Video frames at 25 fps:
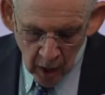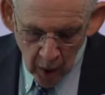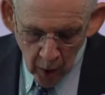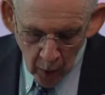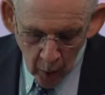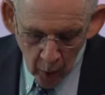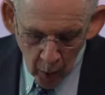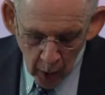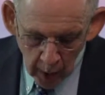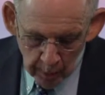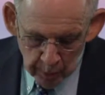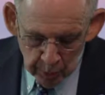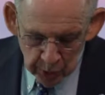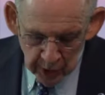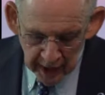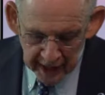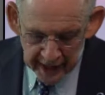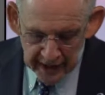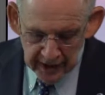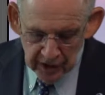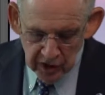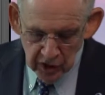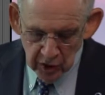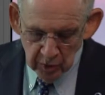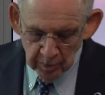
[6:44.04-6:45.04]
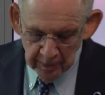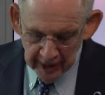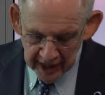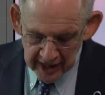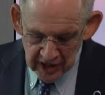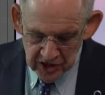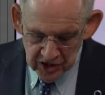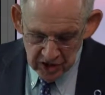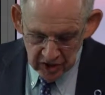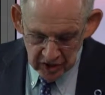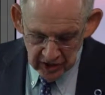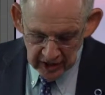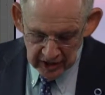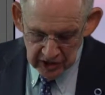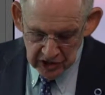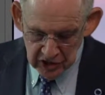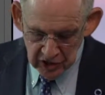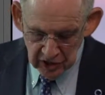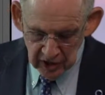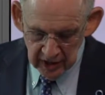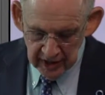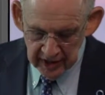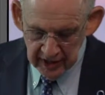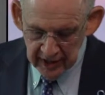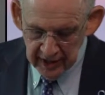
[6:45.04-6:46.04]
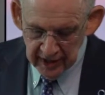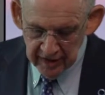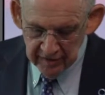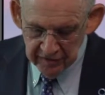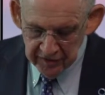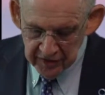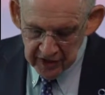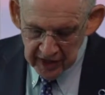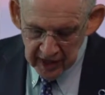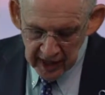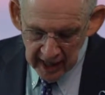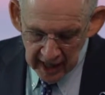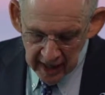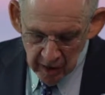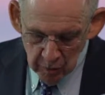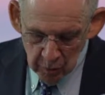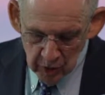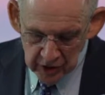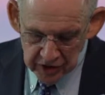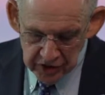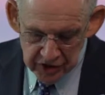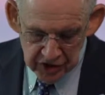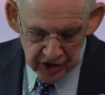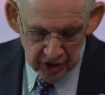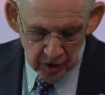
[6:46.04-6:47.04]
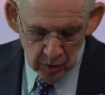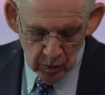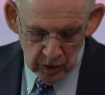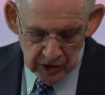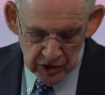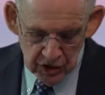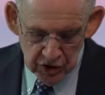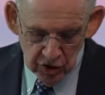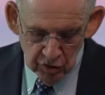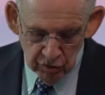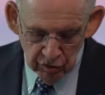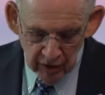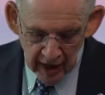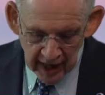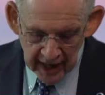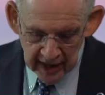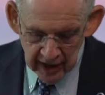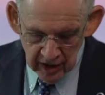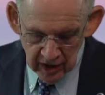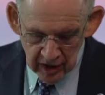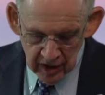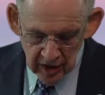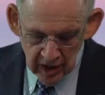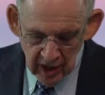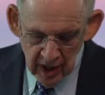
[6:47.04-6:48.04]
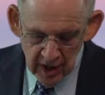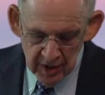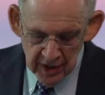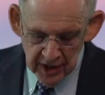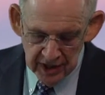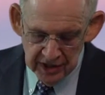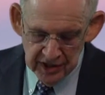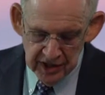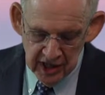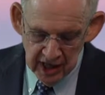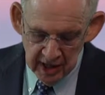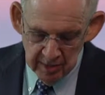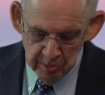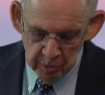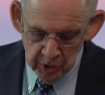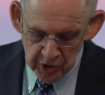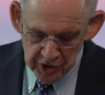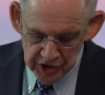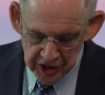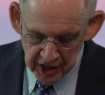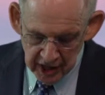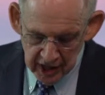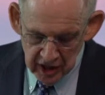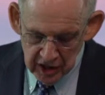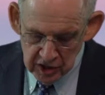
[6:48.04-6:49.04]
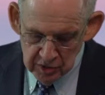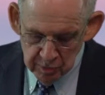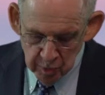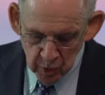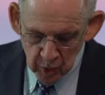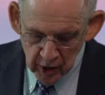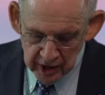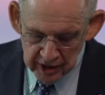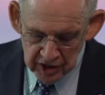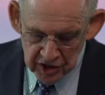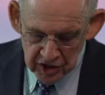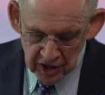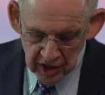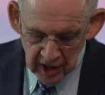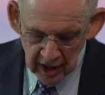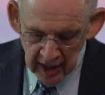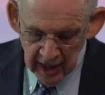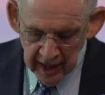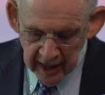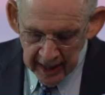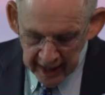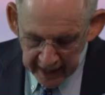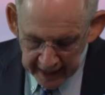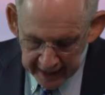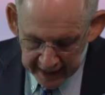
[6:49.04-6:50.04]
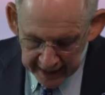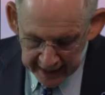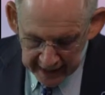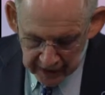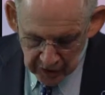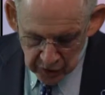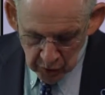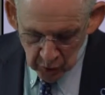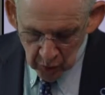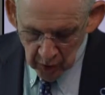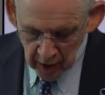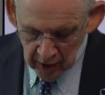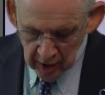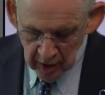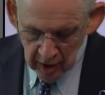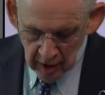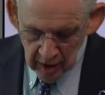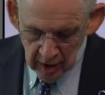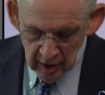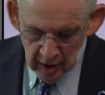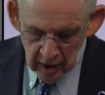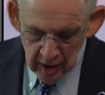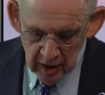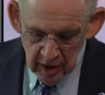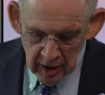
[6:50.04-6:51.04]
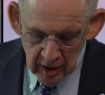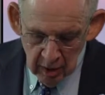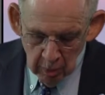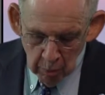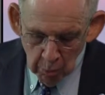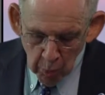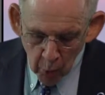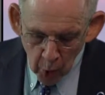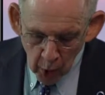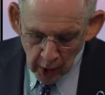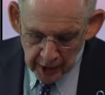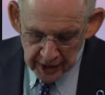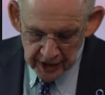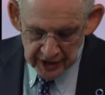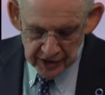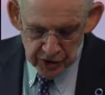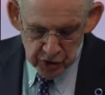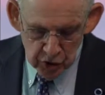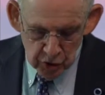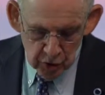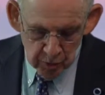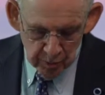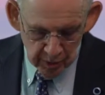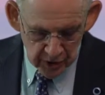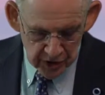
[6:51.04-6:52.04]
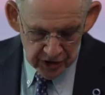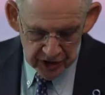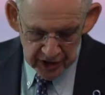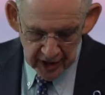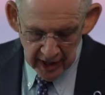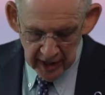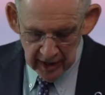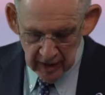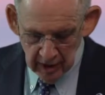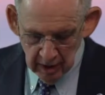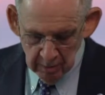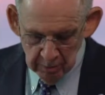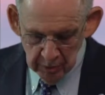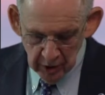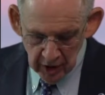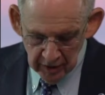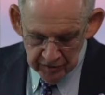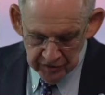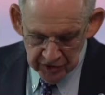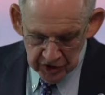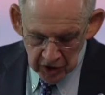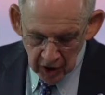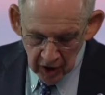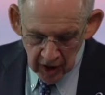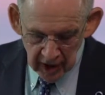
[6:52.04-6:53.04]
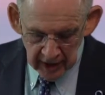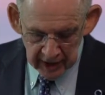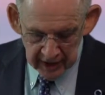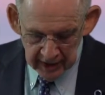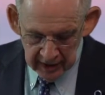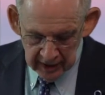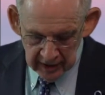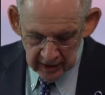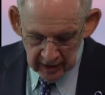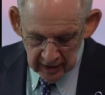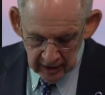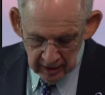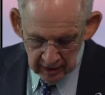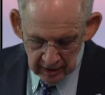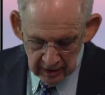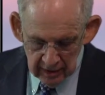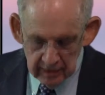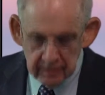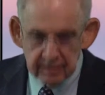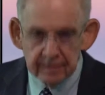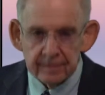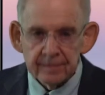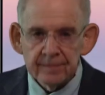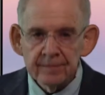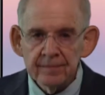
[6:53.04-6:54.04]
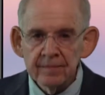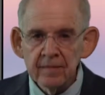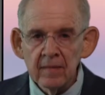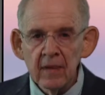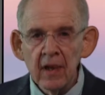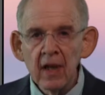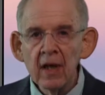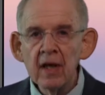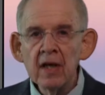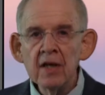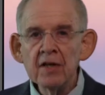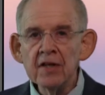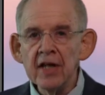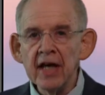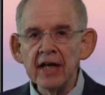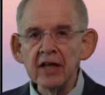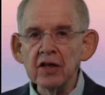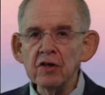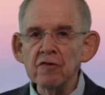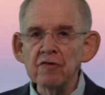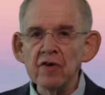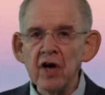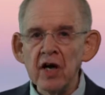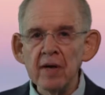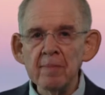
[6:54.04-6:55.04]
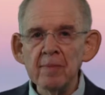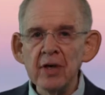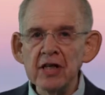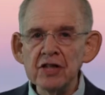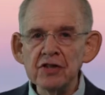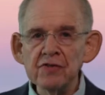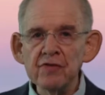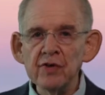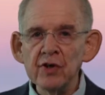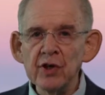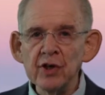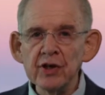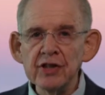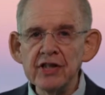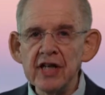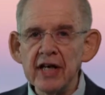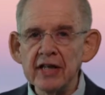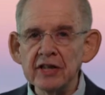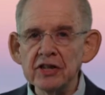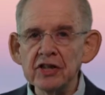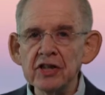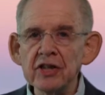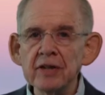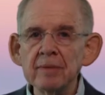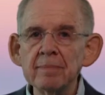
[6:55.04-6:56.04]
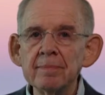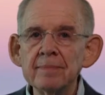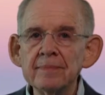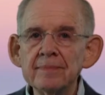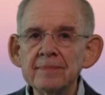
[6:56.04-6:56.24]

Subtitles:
or prandial basal insulin if the A1c was greater than 10 percentage points and or more than 2% above target. Thank you very much for your attention.